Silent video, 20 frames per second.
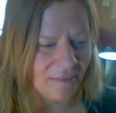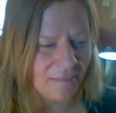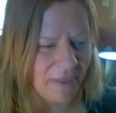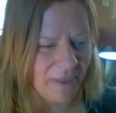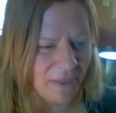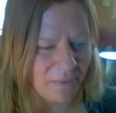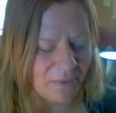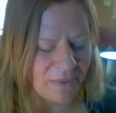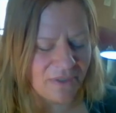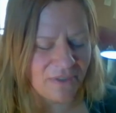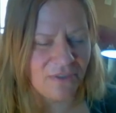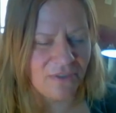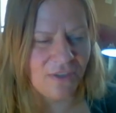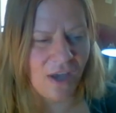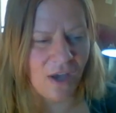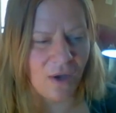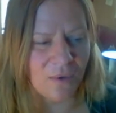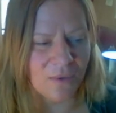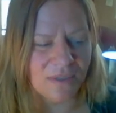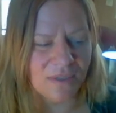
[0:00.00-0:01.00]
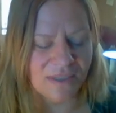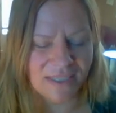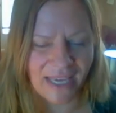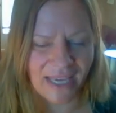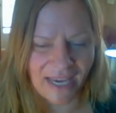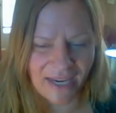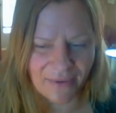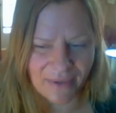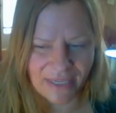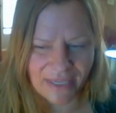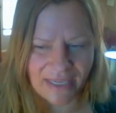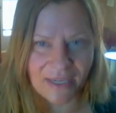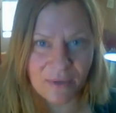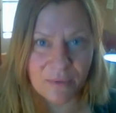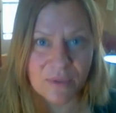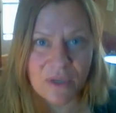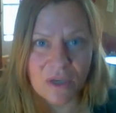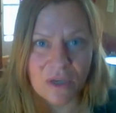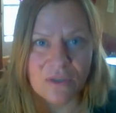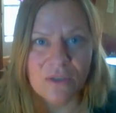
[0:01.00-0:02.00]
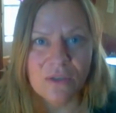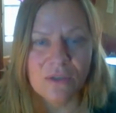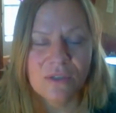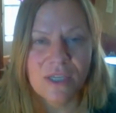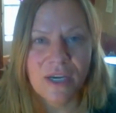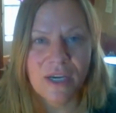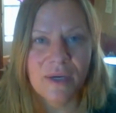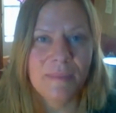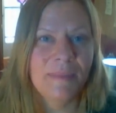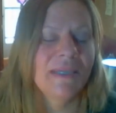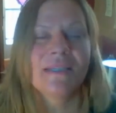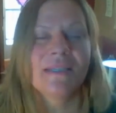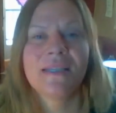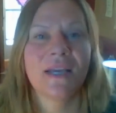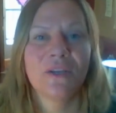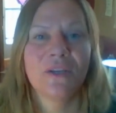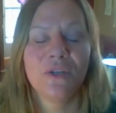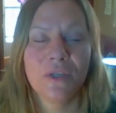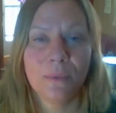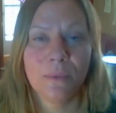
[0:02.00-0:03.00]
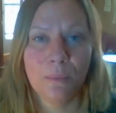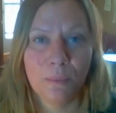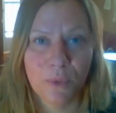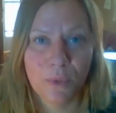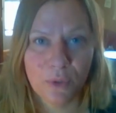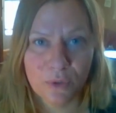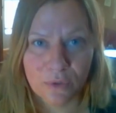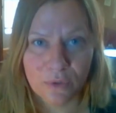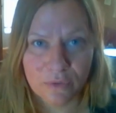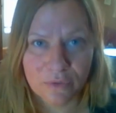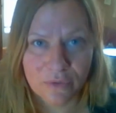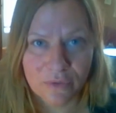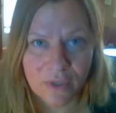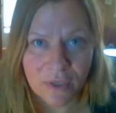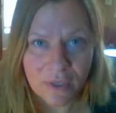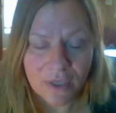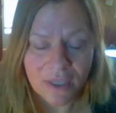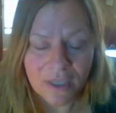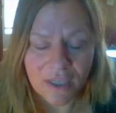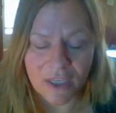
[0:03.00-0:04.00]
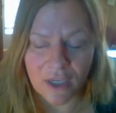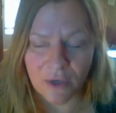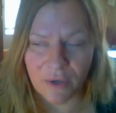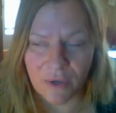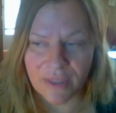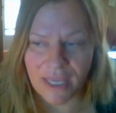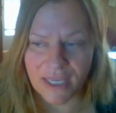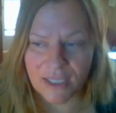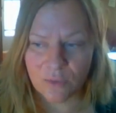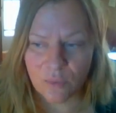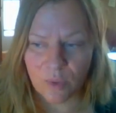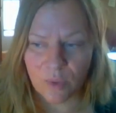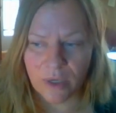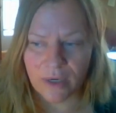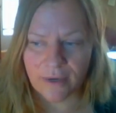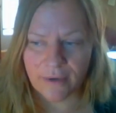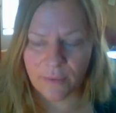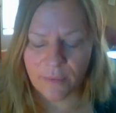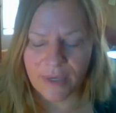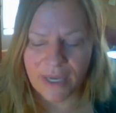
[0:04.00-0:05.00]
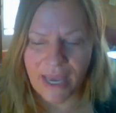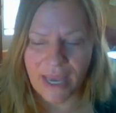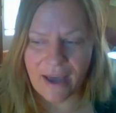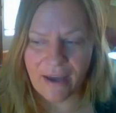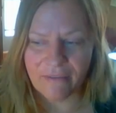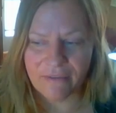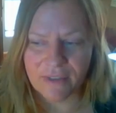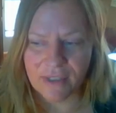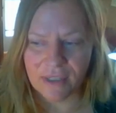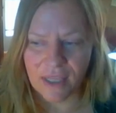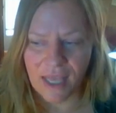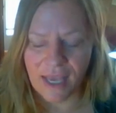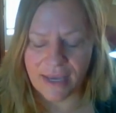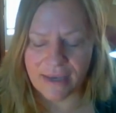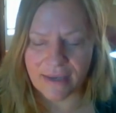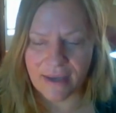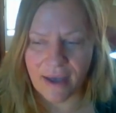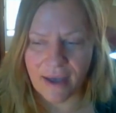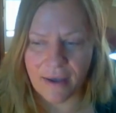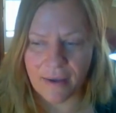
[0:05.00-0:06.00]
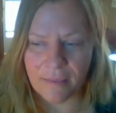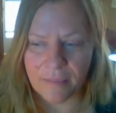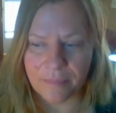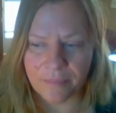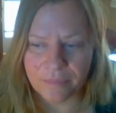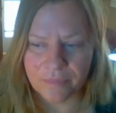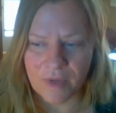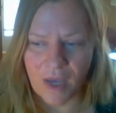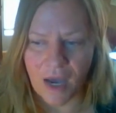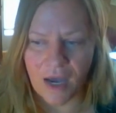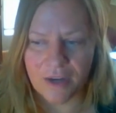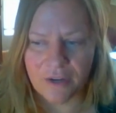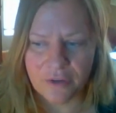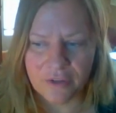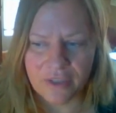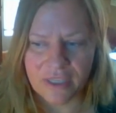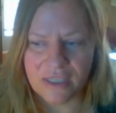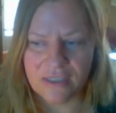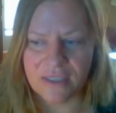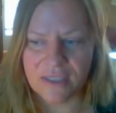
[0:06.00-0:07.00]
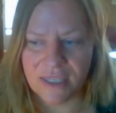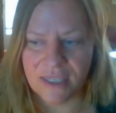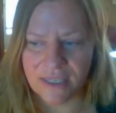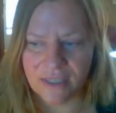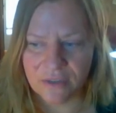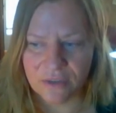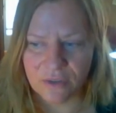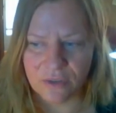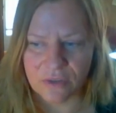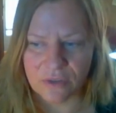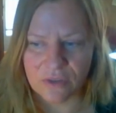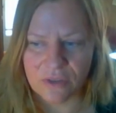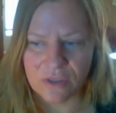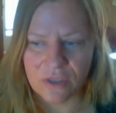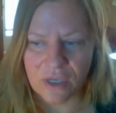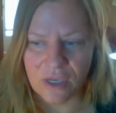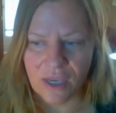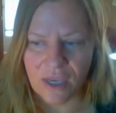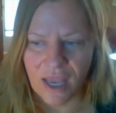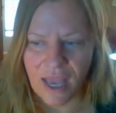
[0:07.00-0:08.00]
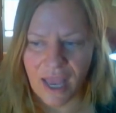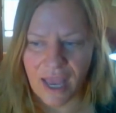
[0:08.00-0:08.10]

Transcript: But it was so scary. And it was also scary because I couldn't move, you know, and that's where we have to like um, honor these signals